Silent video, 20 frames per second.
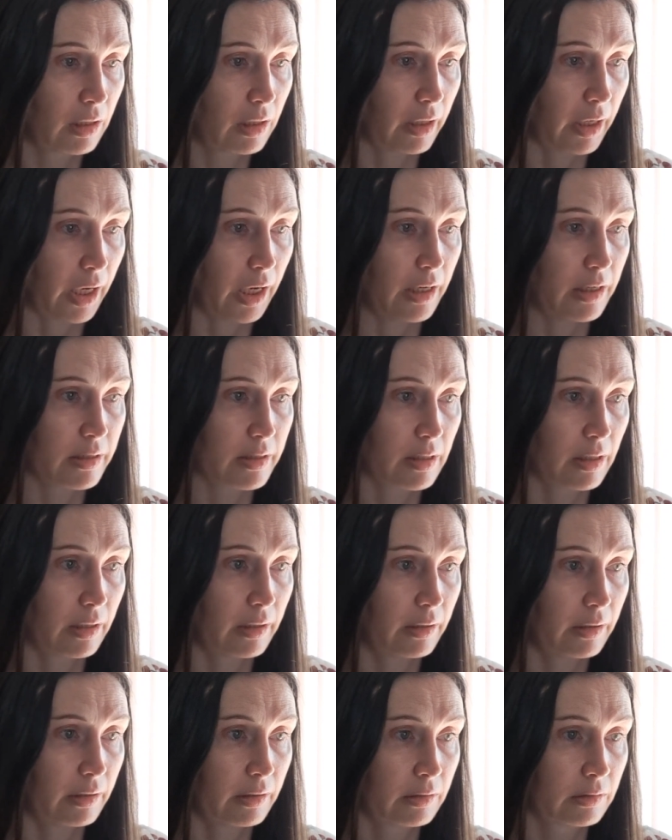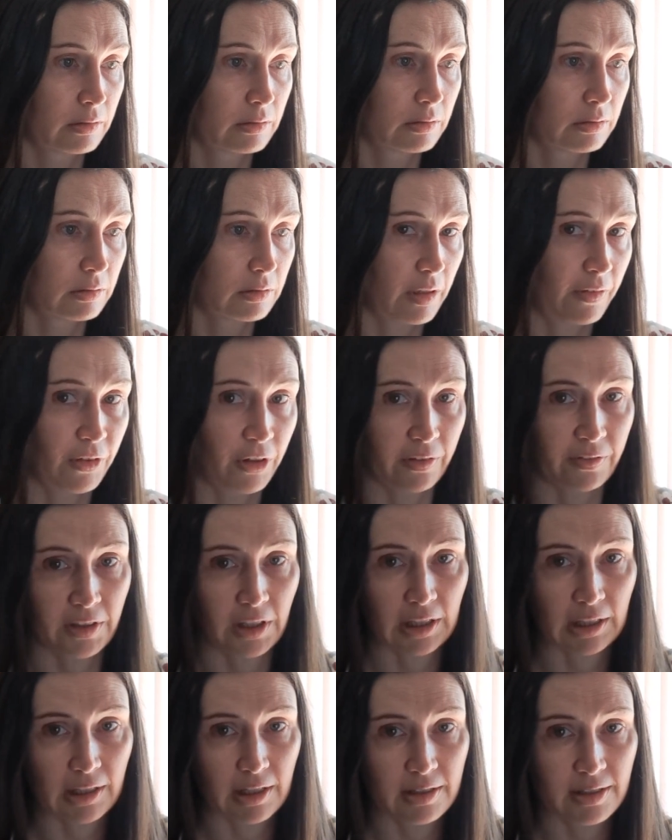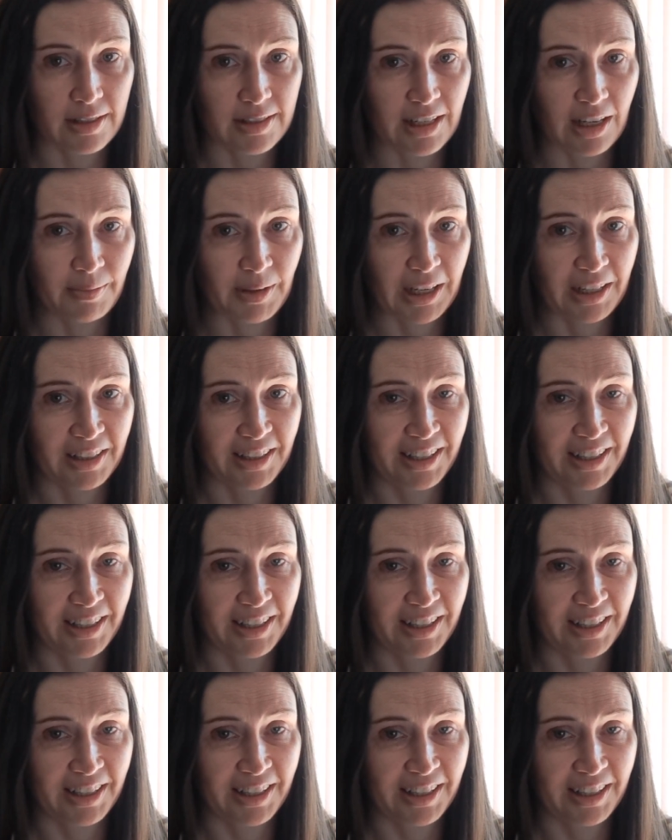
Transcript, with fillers: Okay, so I've got a few things to say about